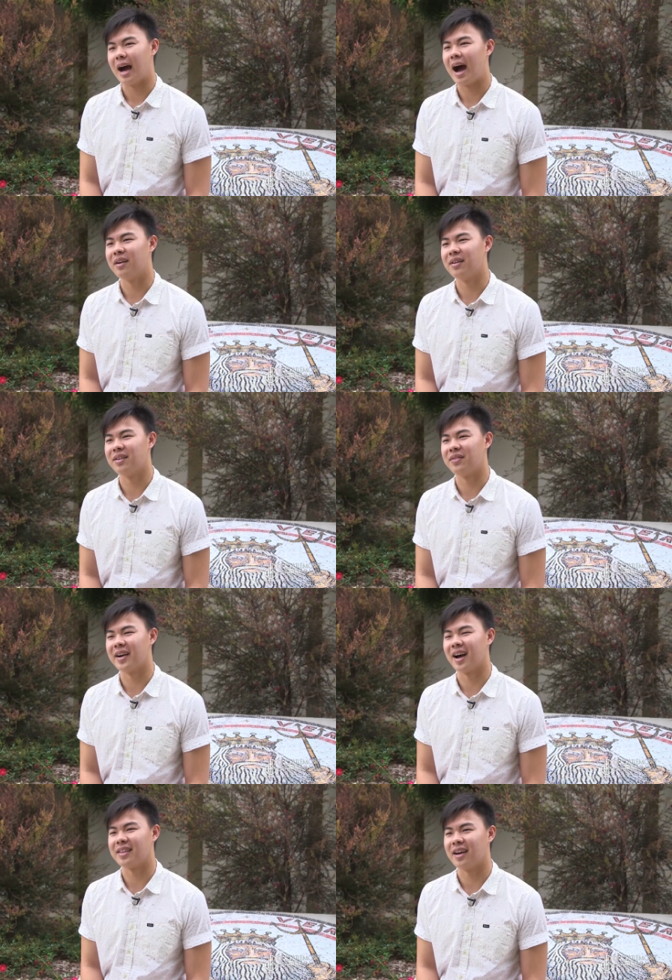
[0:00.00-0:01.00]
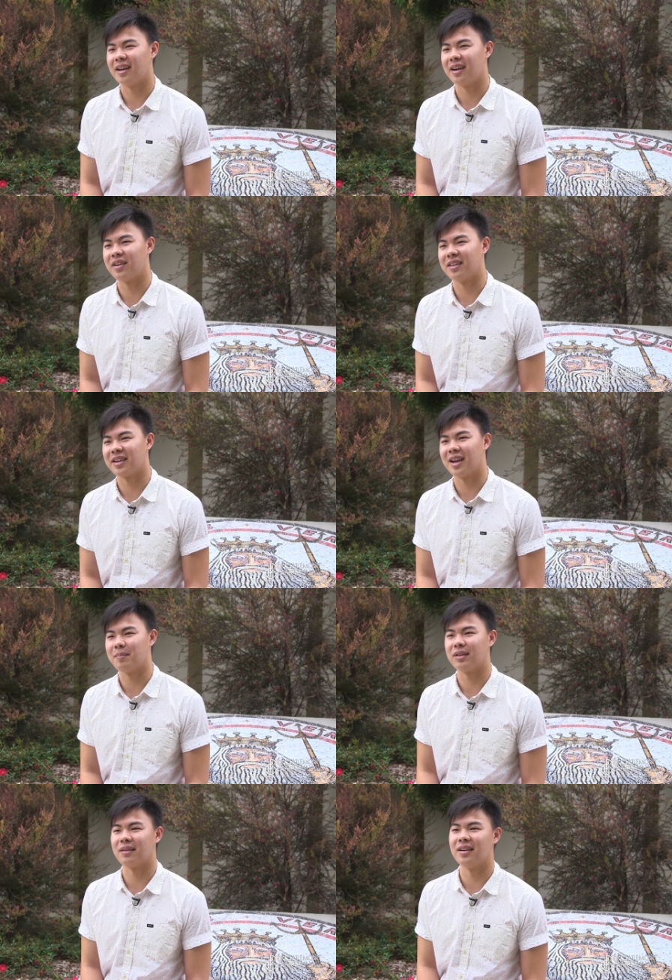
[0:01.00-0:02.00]
I don't know if I got that every other
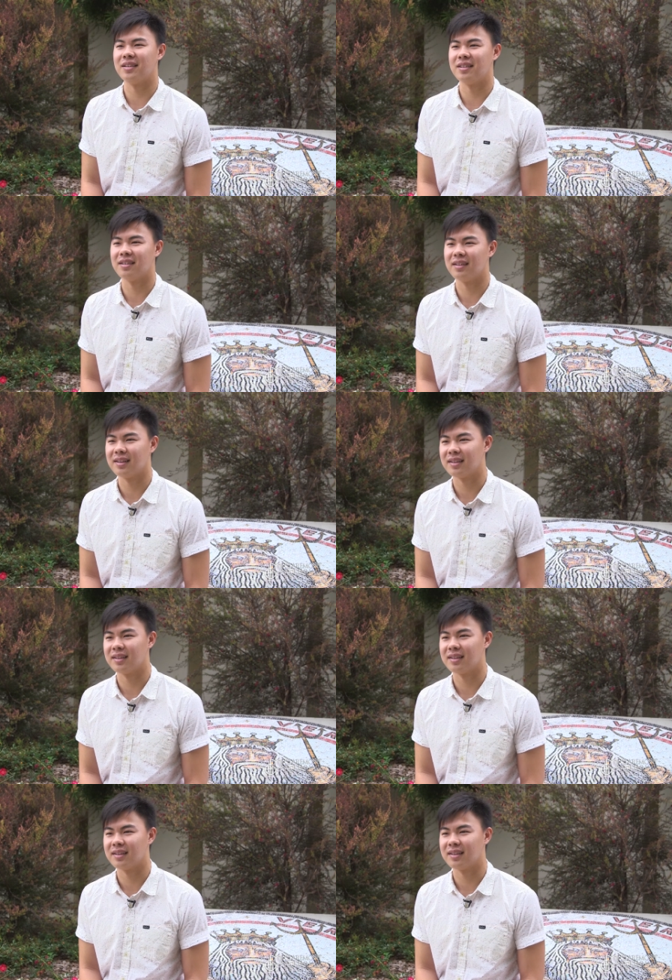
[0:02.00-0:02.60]
campus I went to,